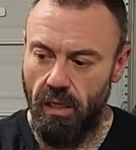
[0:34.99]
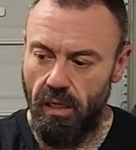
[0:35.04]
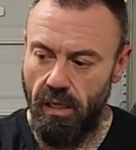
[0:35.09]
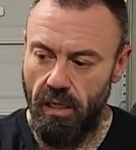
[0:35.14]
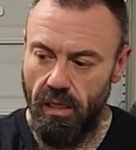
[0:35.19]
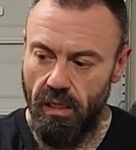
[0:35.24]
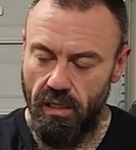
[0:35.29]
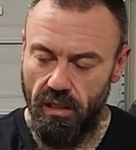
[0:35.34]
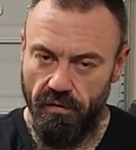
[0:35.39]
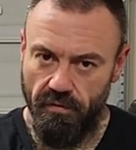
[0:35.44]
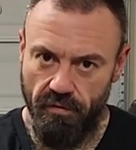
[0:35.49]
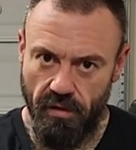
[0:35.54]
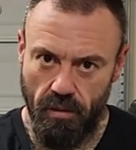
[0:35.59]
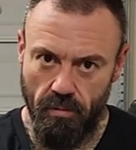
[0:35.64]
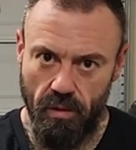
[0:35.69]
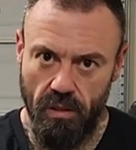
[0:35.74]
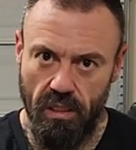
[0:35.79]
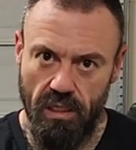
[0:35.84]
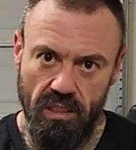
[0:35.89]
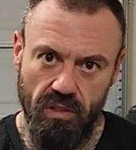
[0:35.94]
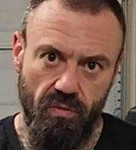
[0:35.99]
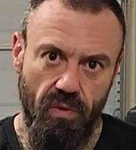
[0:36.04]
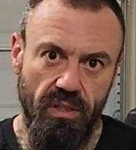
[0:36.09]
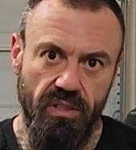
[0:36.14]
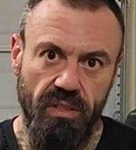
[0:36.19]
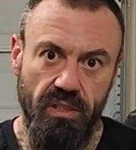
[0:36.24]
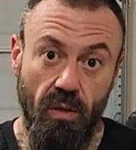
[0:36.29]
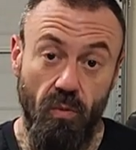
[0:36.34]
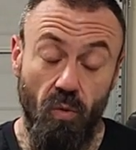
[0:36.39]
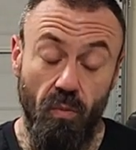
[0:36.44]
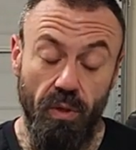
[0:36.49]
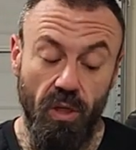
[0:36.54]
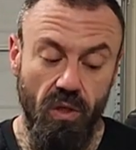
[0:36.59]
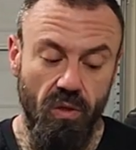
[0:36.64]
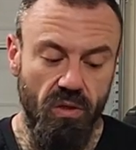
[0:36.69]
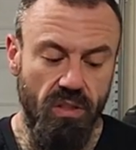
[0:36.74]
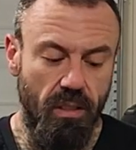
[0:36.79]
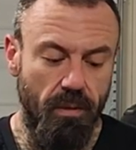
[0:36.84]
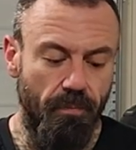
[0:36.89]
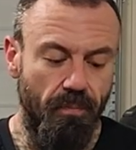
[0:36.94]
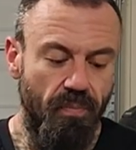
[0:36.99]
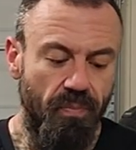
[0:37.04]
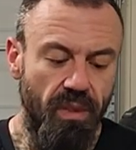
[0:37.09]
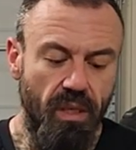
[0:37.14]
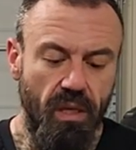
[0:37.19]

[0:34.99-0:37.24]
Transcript: and the fiberglass resin that we'll be using.